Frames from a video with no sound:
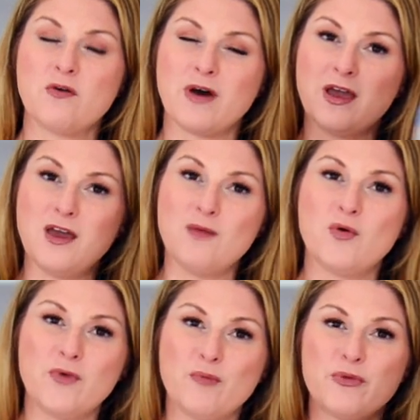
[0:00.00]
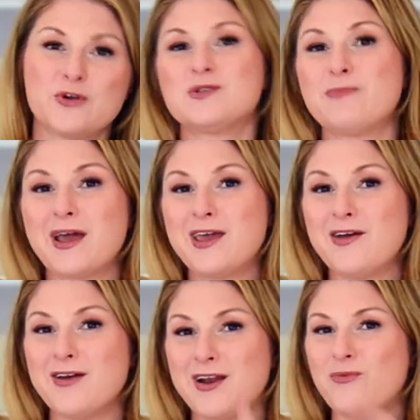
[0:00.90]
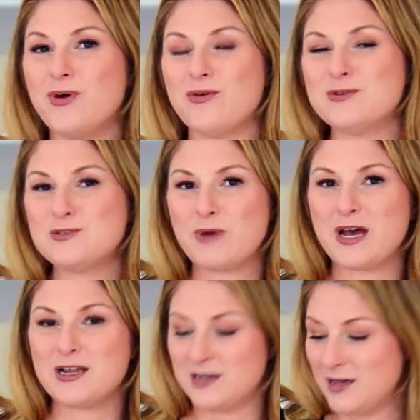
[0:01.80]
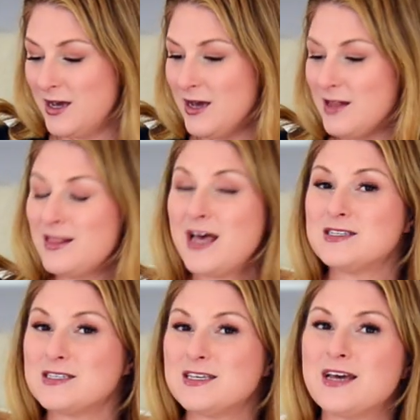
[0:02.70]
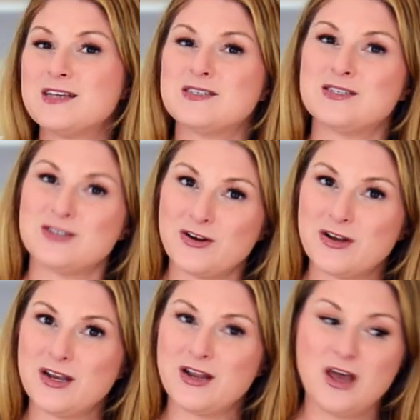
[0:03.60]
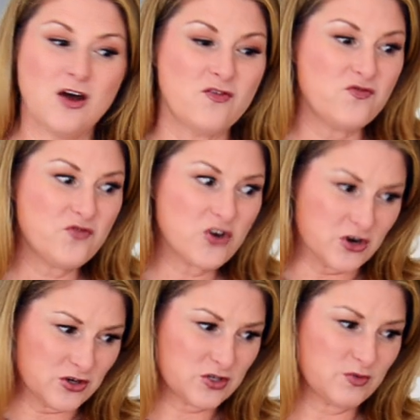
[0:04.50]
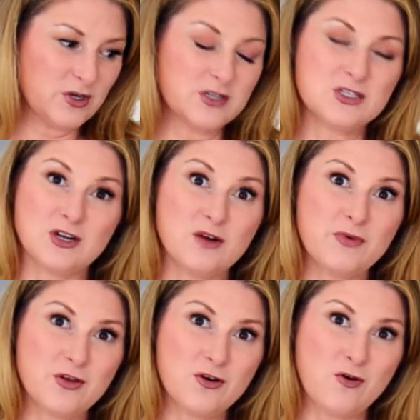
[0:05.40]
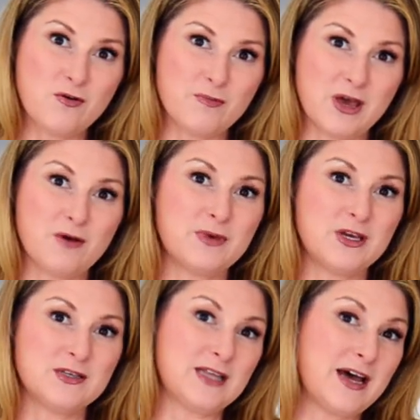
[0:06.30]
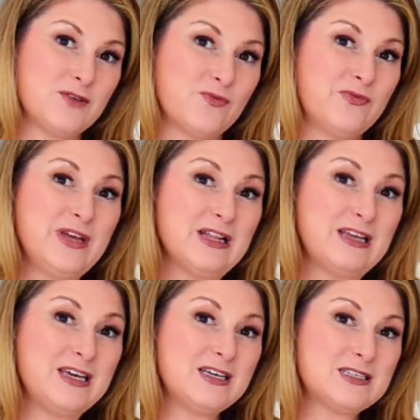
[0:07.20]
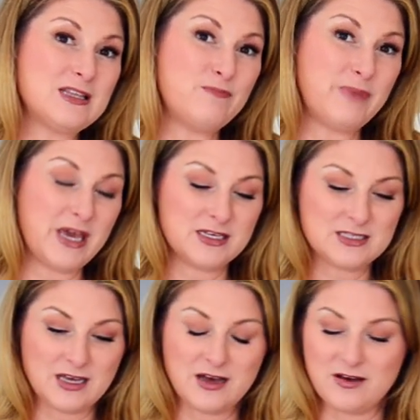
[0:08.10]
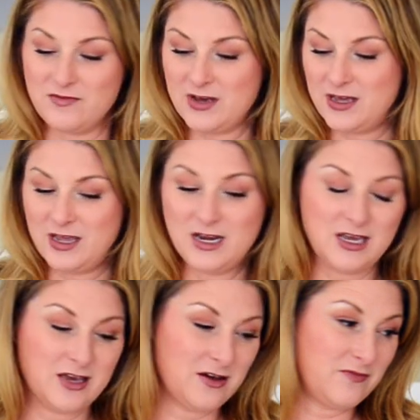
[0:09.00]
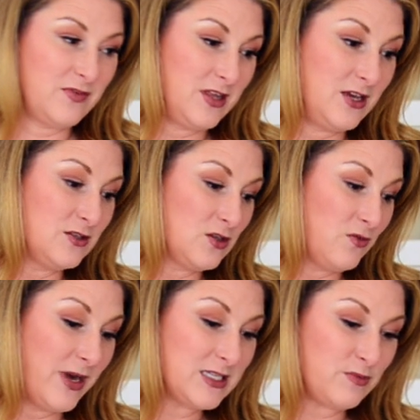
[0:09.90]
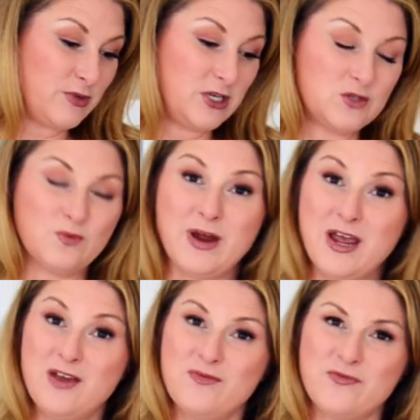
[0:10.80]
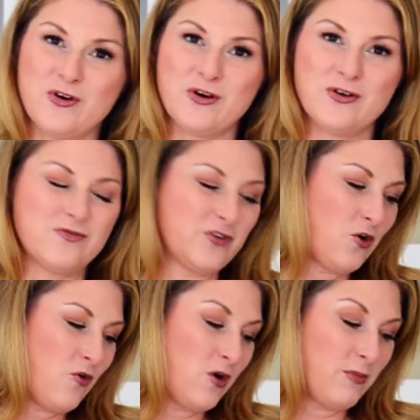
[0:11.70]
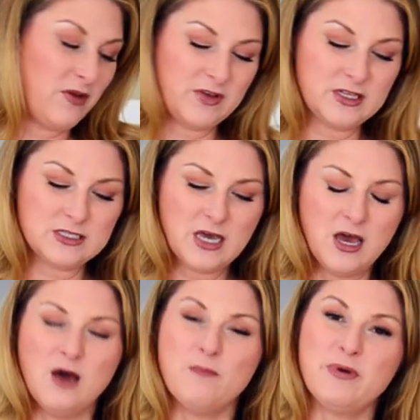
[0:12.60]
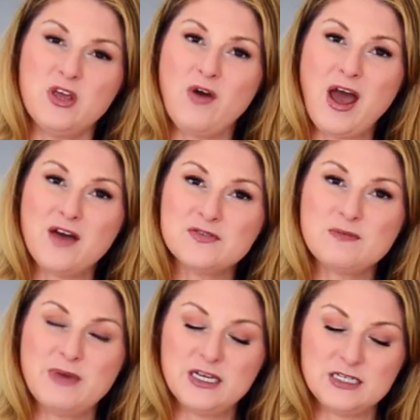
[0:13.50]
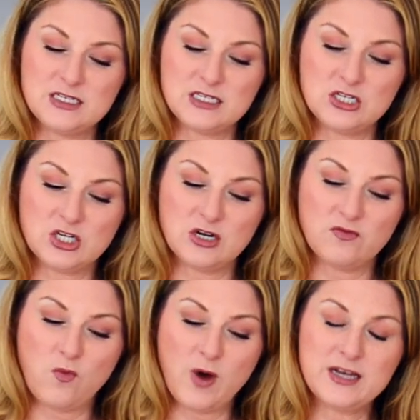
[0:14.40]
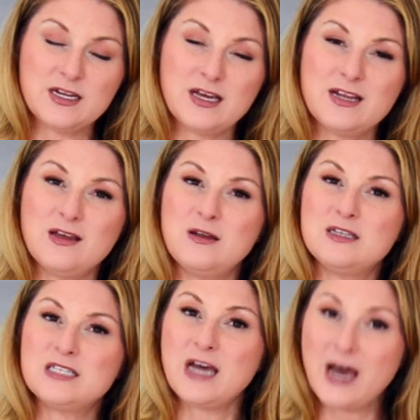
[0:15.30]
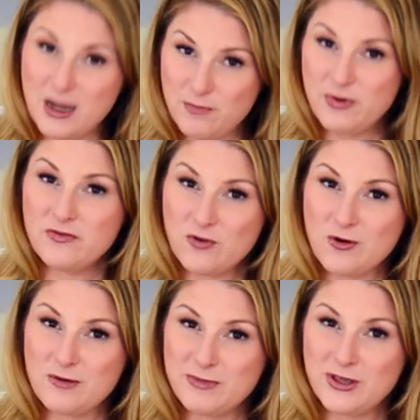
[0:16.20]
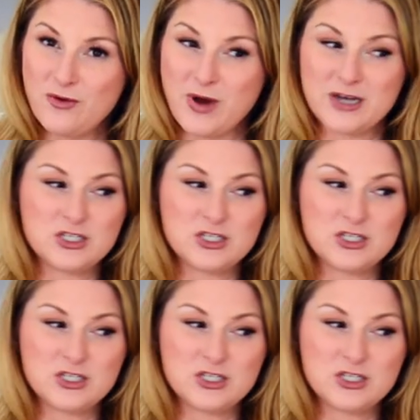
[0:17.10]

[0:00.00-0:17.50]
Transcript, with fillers: I am a real person back here and I will respond. Let's get started. First, we're gonna start with our cornmeal because that really is the base of any of these recipes, right, for, for corn muffins. But you have to make a decision of what type of cornmeal you want.